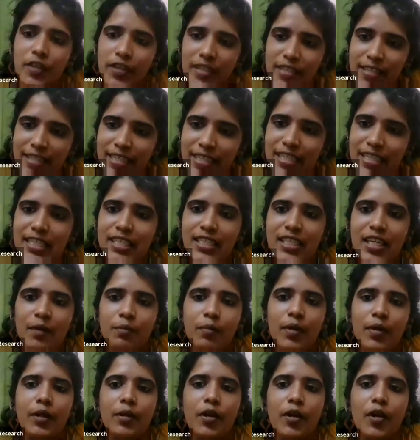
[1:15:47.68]
research,
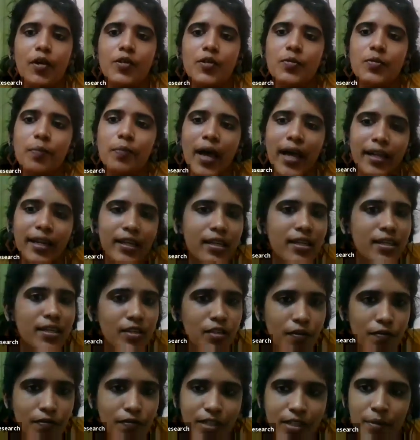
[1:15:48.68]
come across
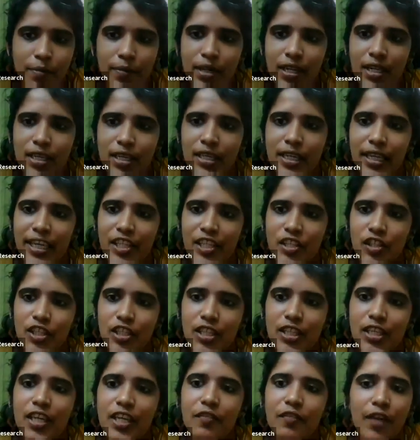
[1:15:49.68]
patterns of similar
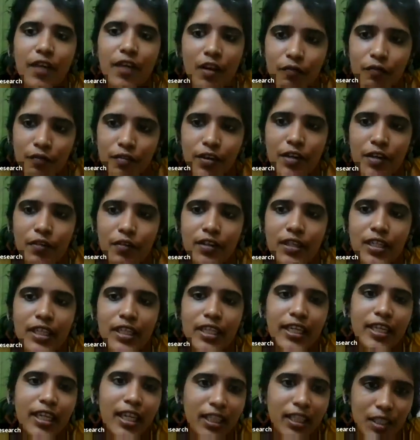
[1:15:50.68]
nature in welfare work
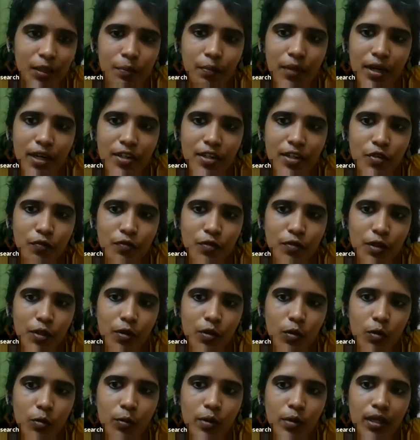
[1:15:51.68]
in other parts of the
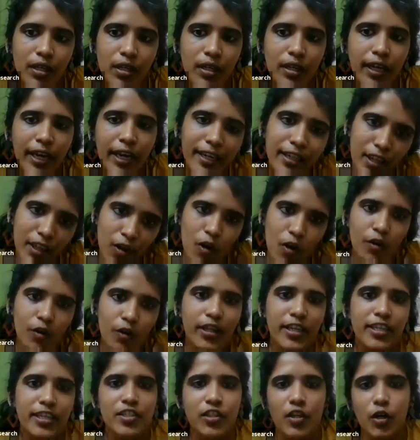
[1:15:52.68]
globe, in the
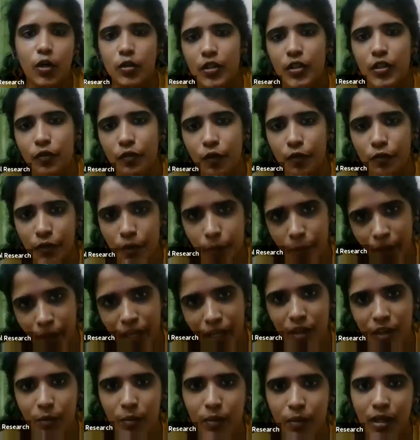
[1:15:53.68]
context of the
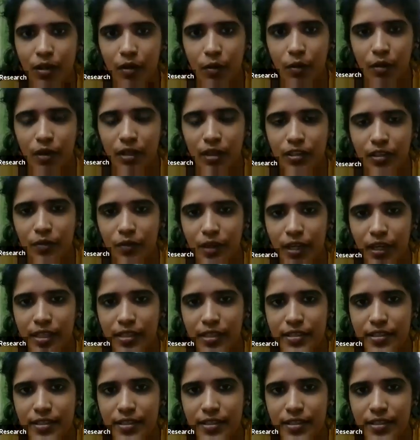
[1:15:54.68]
pandemic or otherwise?